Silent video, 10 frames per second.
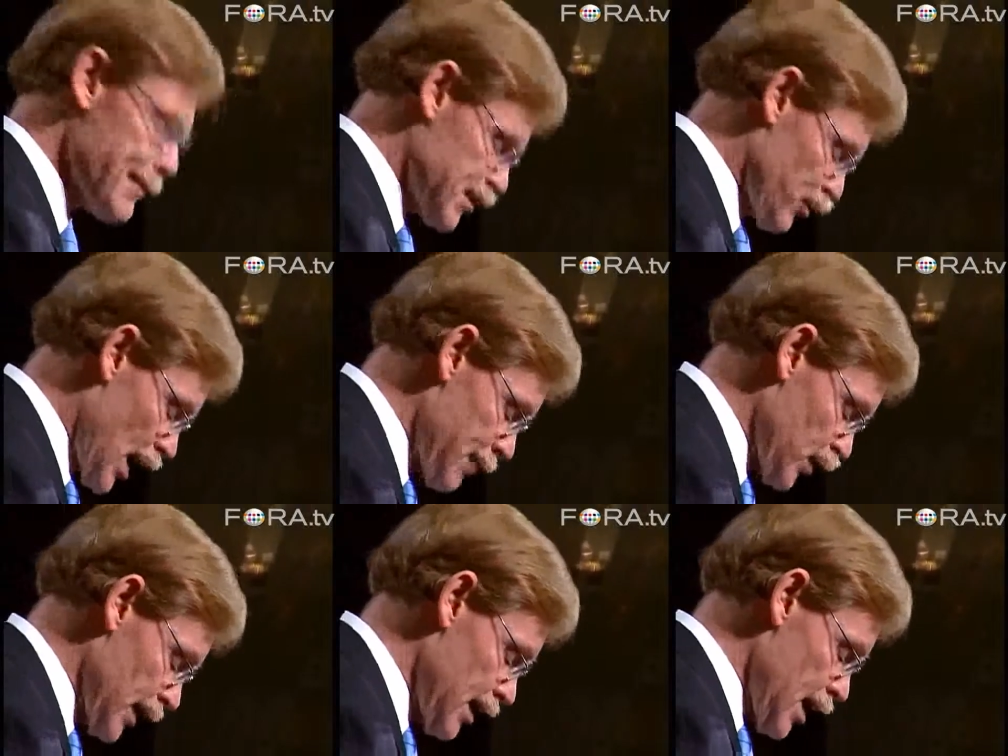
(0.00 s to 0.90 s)
gaps
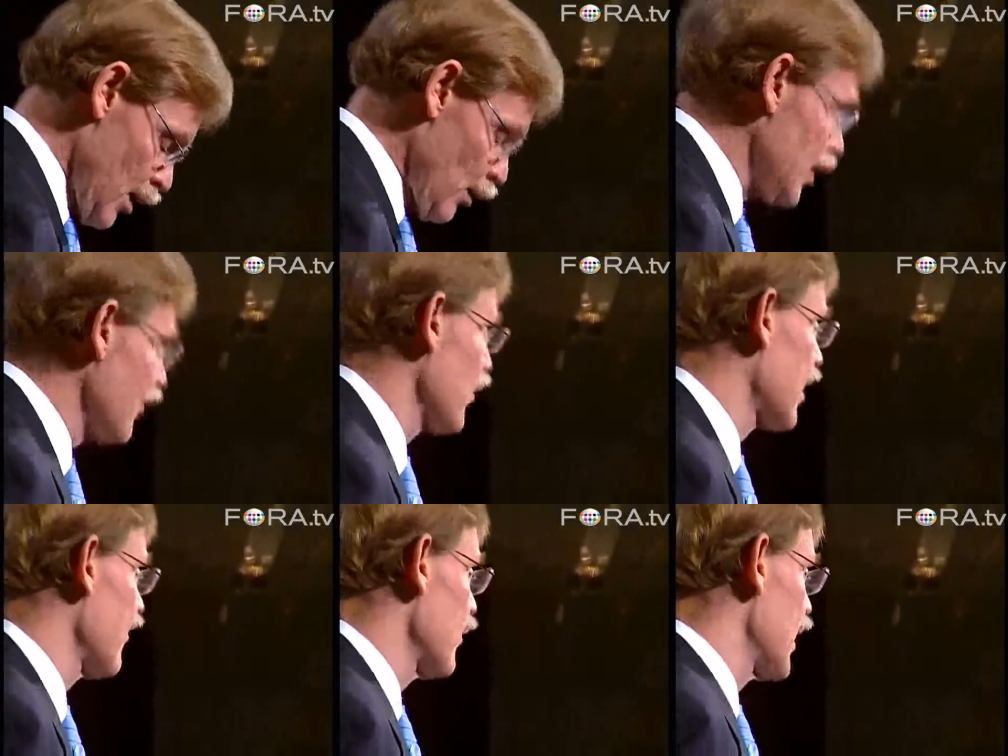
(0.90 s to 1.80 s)
promptly, whether
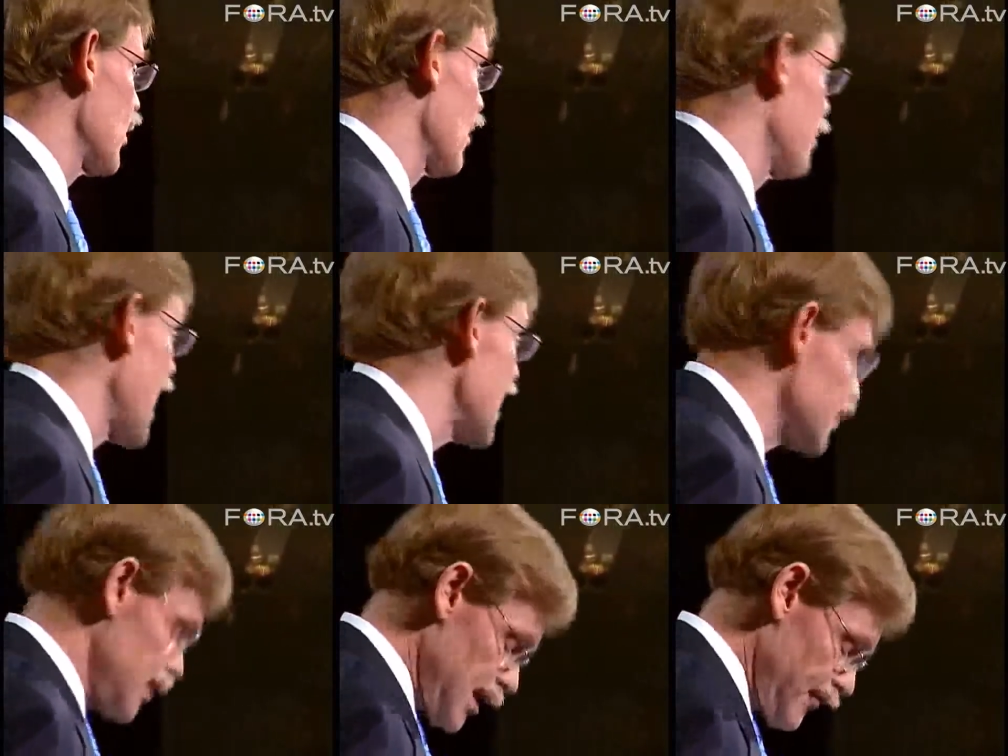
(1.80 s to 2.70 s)
for governmental
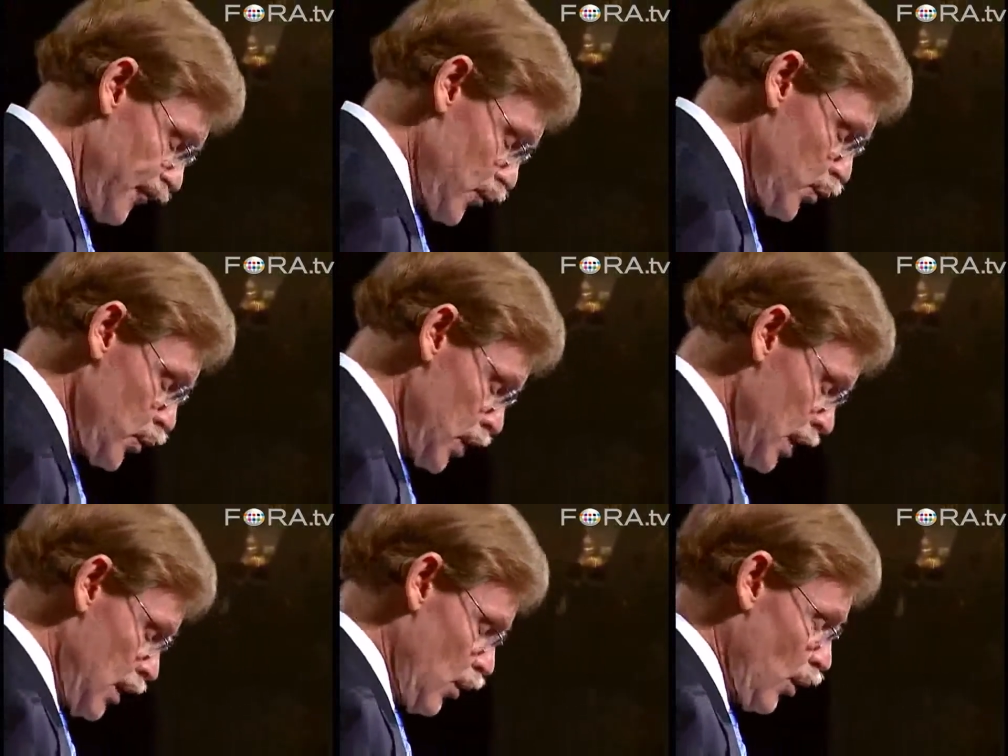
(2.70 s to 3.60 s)
capacity, food,